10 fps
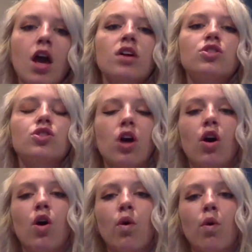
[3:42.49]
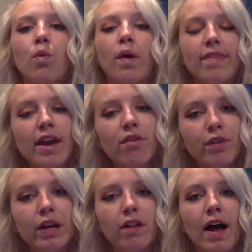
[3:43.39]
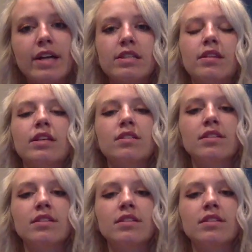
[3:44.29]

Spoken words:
so when they realized that this